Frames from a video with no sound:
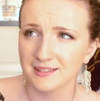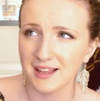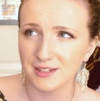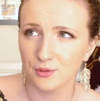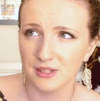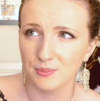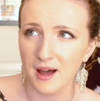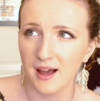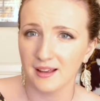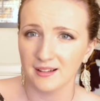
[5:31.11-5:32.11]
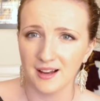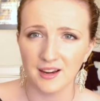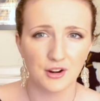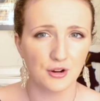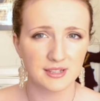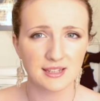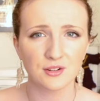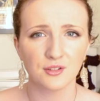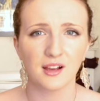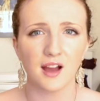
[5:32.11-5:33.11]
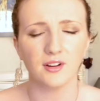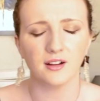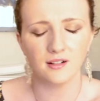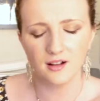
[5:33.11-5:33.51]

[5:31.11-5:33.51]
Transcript: That's who it's by. I don't know, it says it on the cover.